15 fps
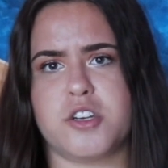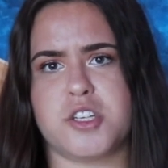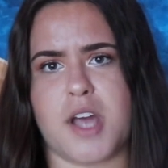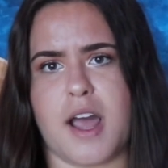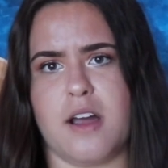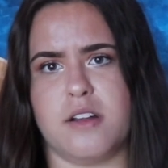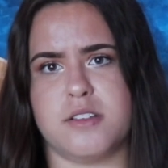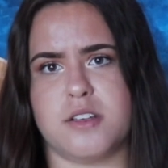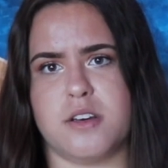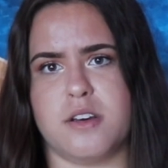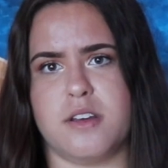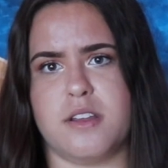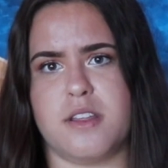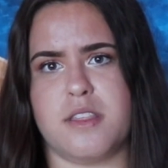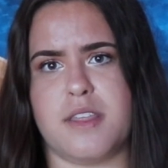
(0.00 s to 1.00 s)

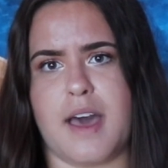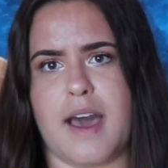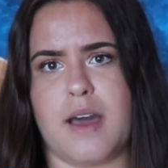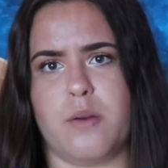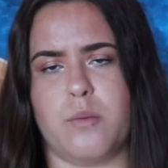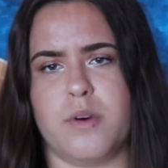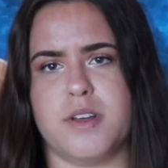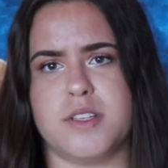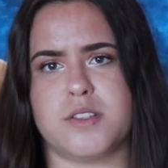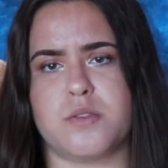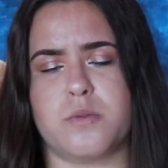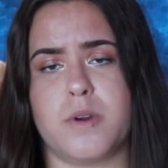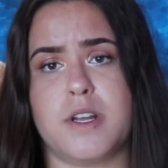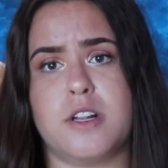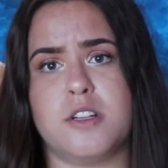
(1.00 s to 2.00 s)
childhood that was
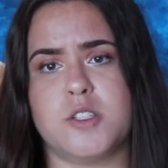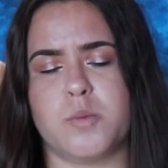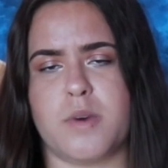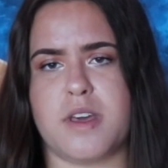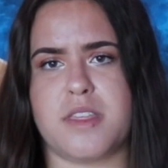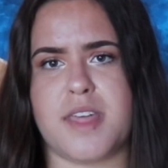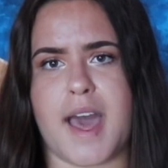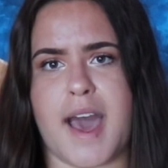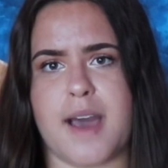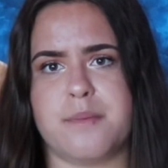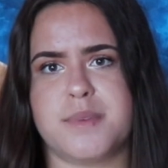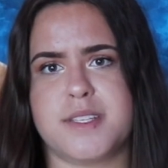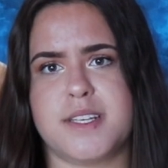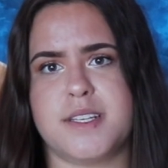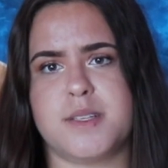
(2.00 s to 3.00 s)
riddled with
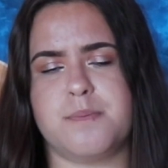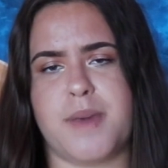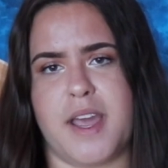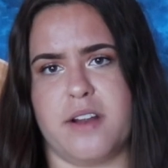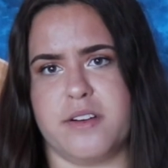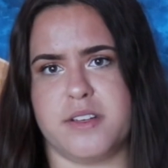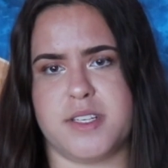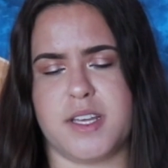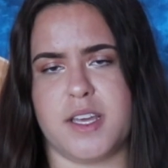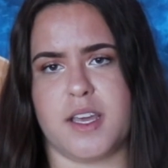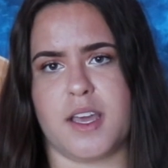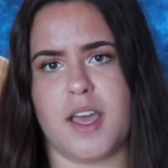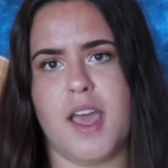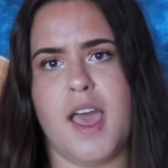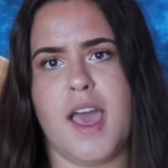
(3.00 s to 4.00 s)
absent
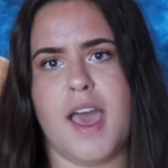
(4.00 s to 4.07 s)
parenting,